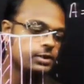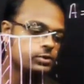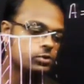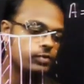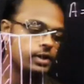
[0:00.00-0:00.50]

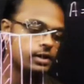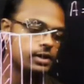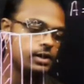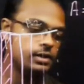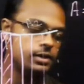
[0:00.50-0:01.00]
So we can
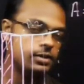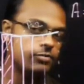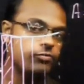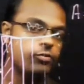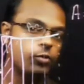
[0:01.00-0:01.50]
write here
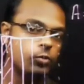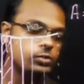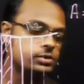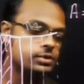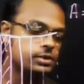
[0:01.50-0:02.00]

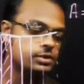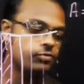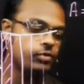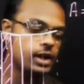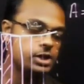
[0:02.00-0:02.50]
force is a
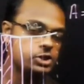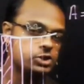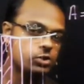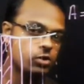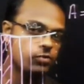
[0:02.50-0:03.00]

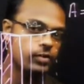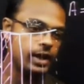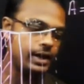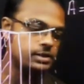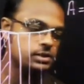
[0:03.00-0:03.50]
function of
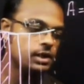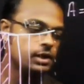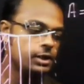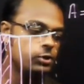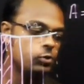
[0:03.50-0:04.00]
x
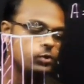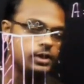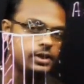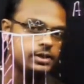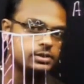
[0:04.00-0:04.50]
into
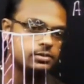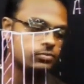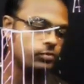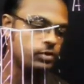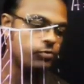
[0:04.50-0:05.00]
dx,
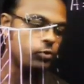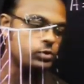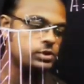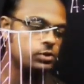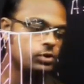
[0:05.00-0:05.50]
where
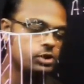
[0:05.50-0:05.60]
force into